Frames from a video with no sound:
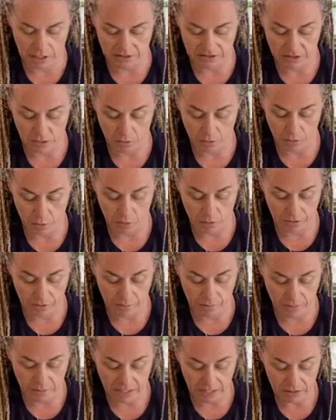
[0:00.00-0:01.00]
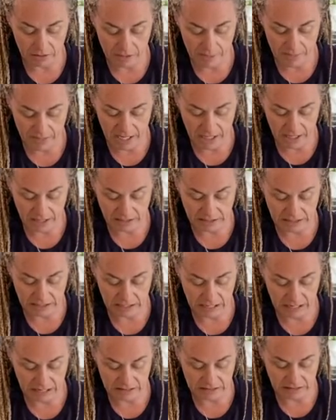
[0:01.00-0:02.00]
so the meal I'm making
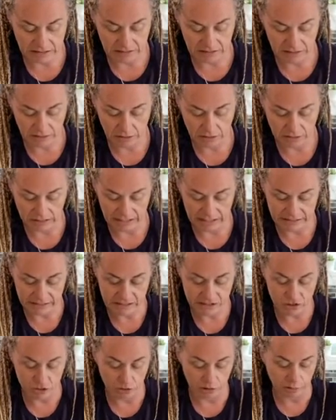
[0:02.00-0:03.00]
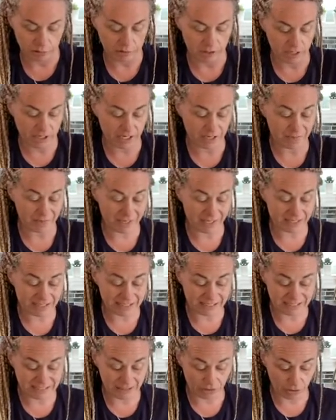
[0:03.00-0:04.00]
today is a little less streamlined, but it's
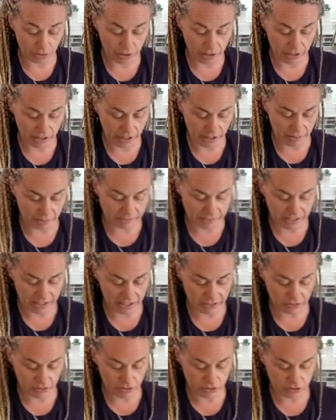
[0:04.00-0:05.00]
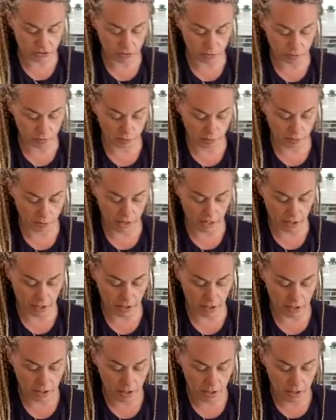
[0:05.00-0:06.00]
still gonna come together super quick.
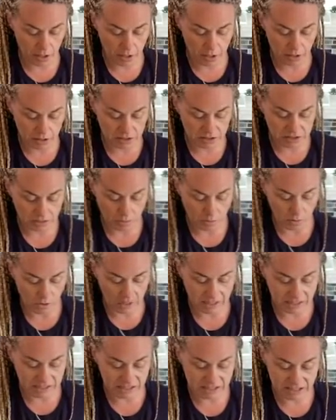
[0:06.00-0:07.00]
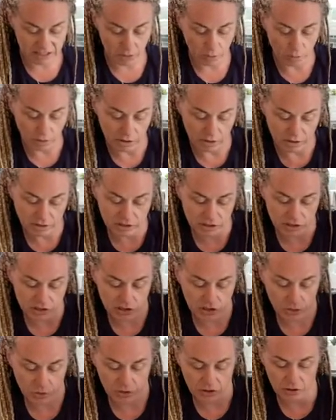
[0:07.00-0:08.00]
So I still wanted to
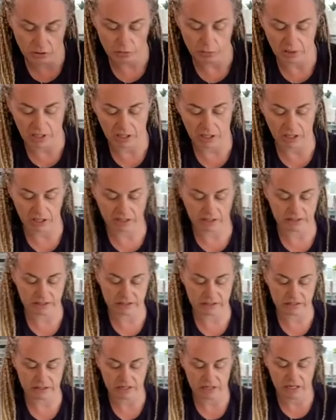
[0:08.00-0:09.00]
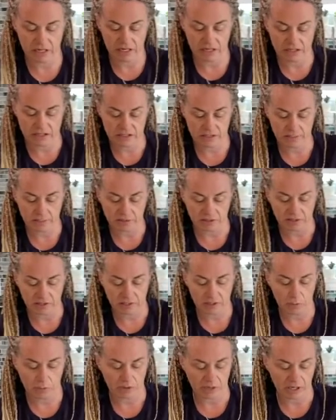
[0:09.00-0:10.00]
show you because
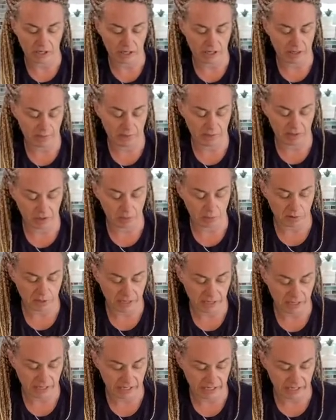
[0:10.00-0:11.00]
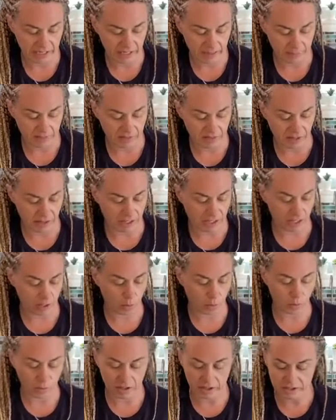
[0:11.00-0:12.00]
typically when I'm meal planning, I'm
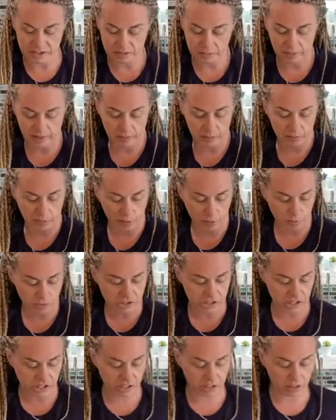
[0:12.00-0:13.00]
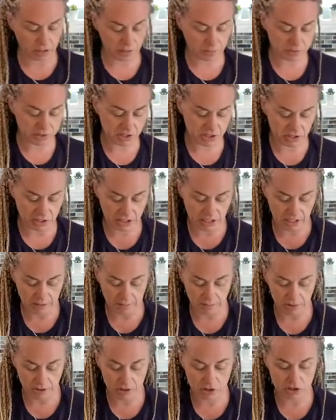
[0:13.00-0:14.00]
thinking, what is my protein option that
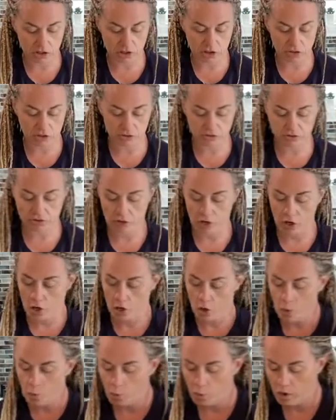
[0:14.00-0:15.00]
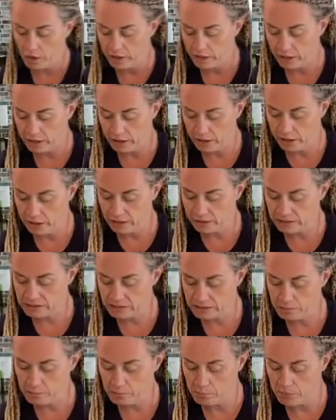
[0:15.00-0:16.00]
I'm gonna choose? What
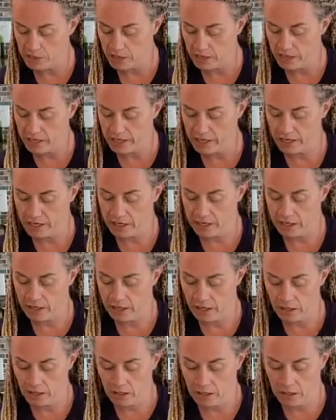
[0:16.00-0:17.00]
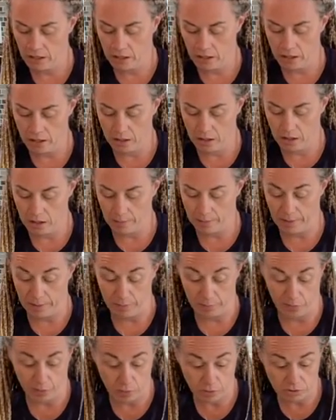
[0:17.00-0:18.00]
is my
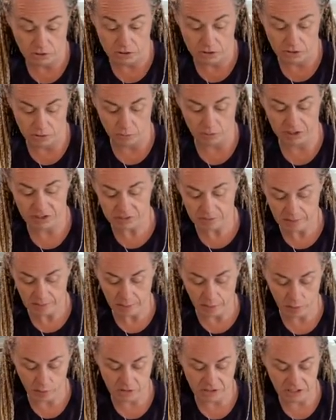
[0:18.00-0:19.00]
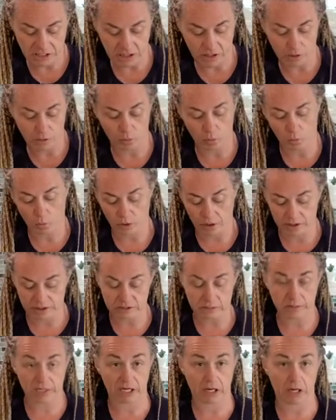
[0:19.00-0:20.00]
protein, what is
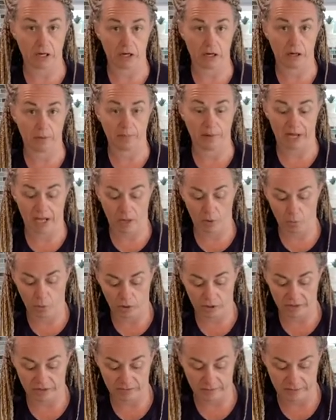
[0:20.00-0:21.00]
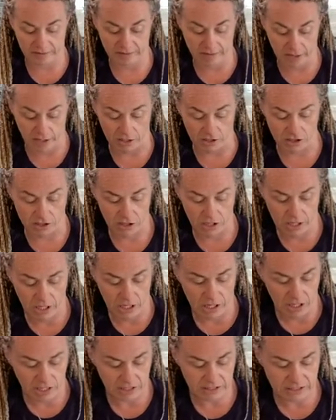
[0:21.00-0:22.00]
my carb, and what is my veg?
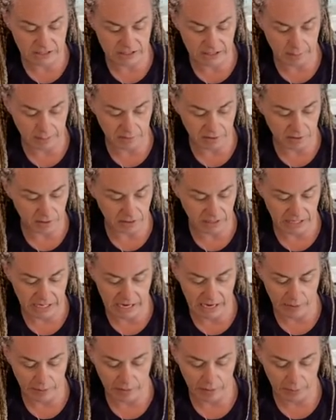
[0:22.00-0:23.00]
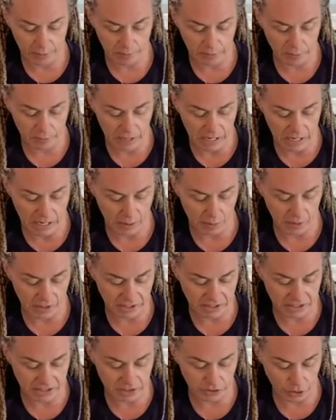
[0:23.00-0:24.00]
Is typically how I
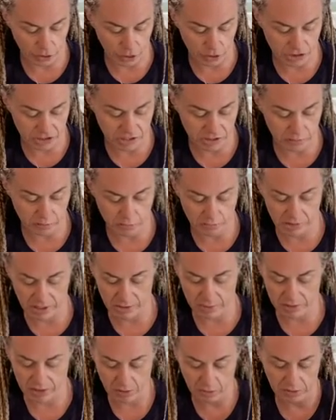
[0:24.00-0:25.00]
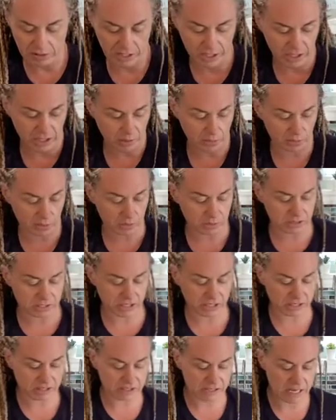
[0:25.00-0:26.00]
start my meal planning
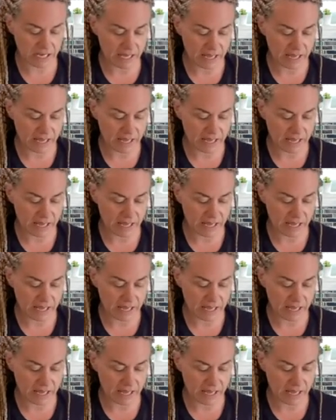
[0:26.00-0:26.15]
process.